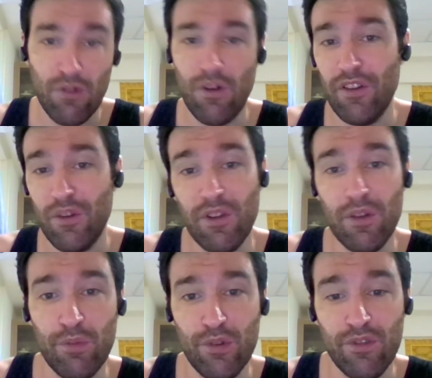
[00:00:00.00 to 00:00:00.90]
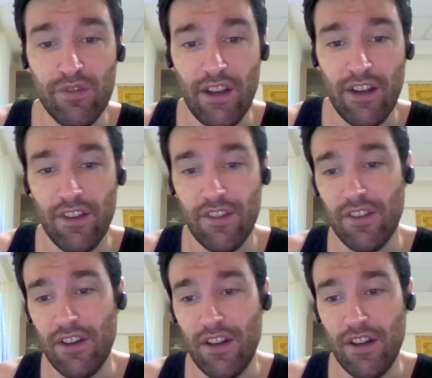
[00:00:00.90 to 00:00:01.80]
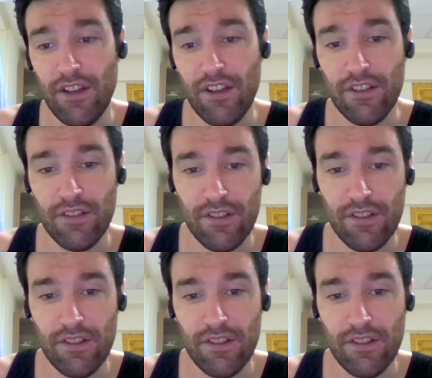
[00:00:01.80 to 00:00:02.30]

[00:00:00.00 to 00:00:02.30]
quality will improve as I